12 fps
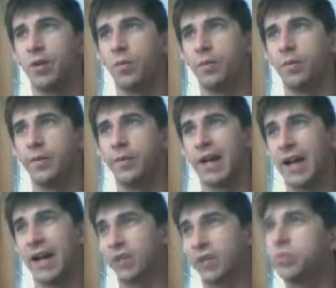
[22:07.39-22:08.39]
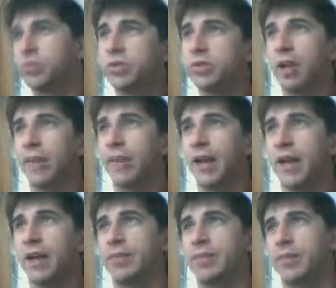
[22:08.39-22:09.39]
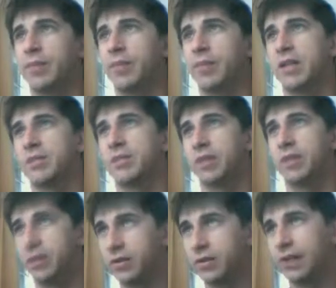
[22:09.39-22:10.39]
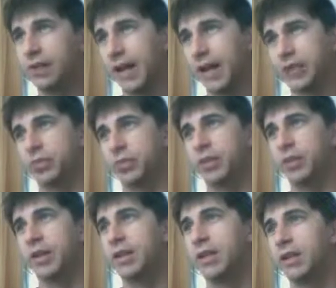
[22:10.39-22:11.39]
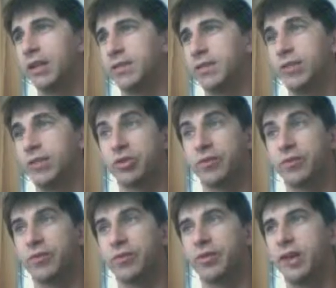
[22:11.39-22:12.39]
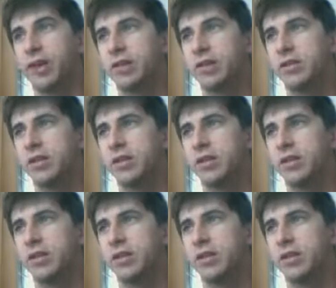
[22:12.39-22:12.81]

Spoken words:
the actual job I have that pays me the actual money that lets me stream for you guys.